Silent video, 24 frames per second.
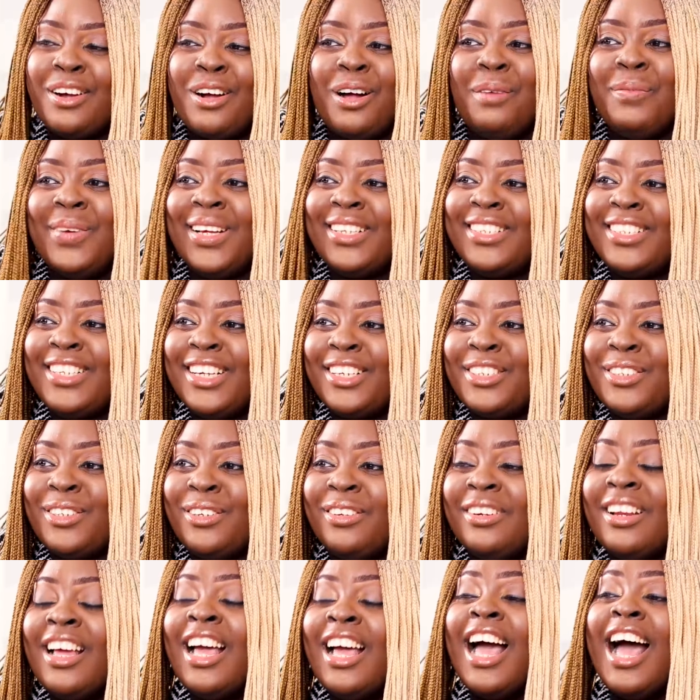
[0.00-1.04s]
in the comment
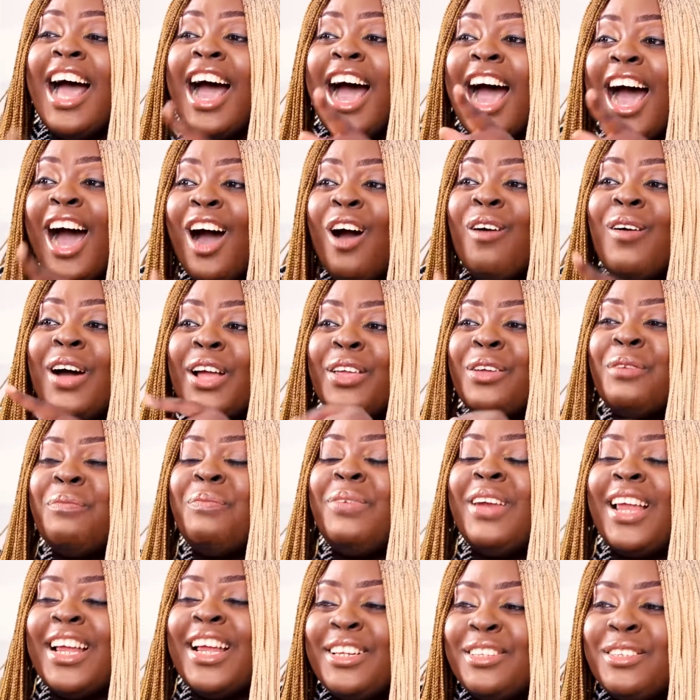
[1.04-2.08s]
section, how are you
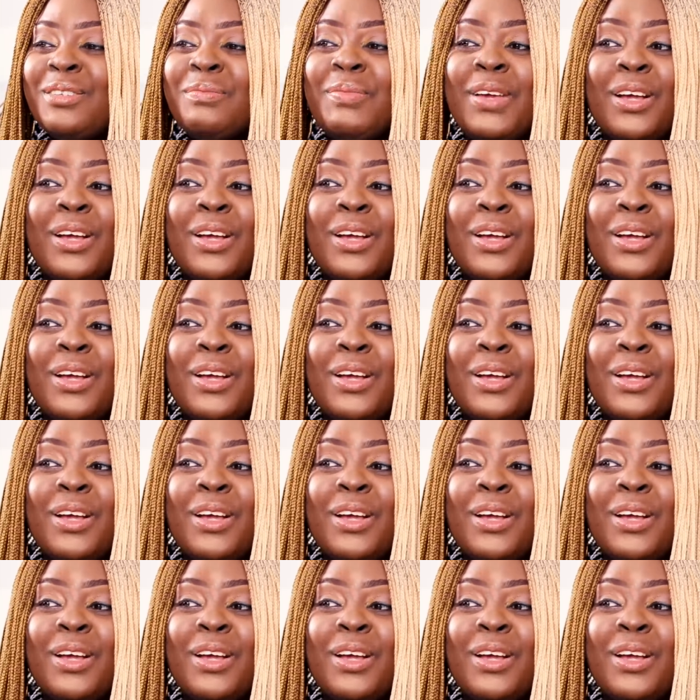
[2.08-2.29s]
planning